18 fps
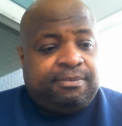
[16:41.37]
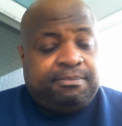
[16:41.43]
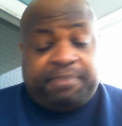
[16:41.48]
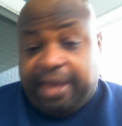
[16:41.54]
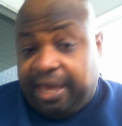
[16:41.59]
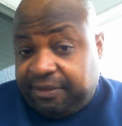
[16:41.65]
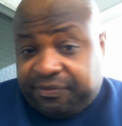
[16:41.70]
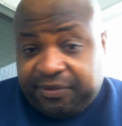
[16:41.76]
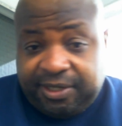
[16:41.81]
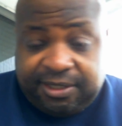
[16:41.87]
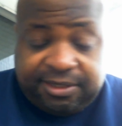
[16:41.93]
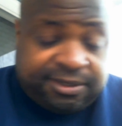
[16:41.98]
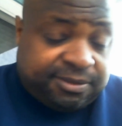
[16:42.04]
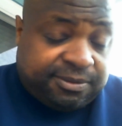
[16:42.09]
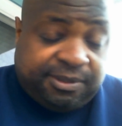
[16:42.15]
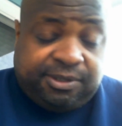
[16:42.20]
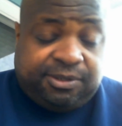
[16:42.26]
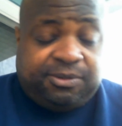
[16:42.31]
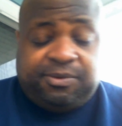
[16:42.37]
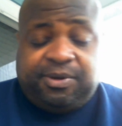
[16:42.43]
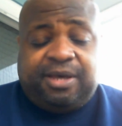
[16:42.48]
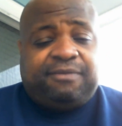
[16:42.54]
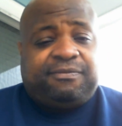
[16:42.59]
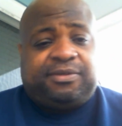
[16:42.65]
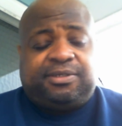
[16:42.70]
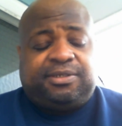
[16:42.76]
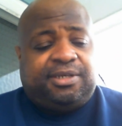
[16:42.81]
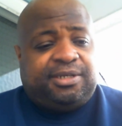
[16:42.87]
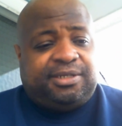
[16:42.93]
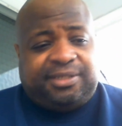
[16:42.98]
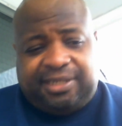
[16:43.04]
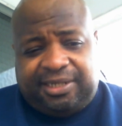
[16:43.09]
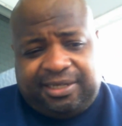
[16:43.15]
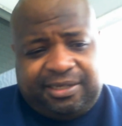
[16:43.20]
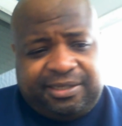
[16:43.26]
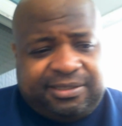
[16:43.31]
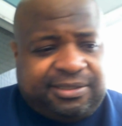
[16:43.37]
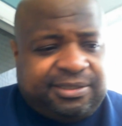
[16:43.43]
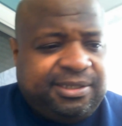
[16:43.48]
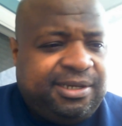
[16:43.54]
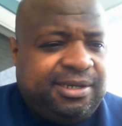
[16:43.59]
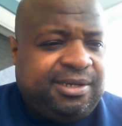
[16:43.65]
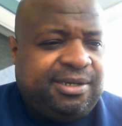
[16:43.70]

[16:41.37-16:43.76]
Pantheists or whoever, or deists.